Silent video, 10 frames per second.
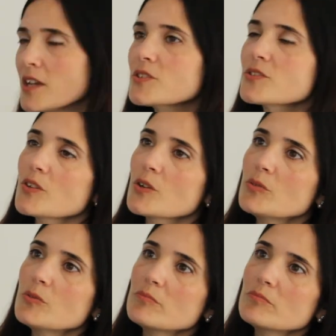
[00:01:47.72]

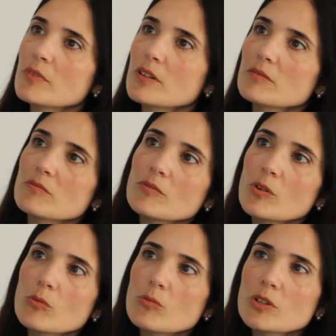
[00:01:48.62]
So
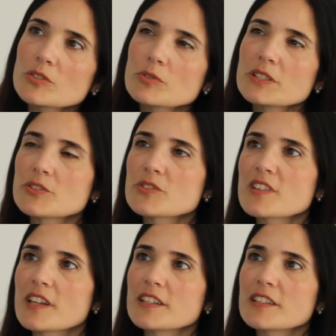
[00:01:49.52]
what will you
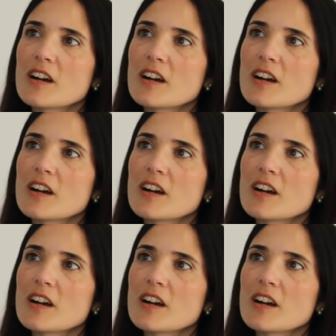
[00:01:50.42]
say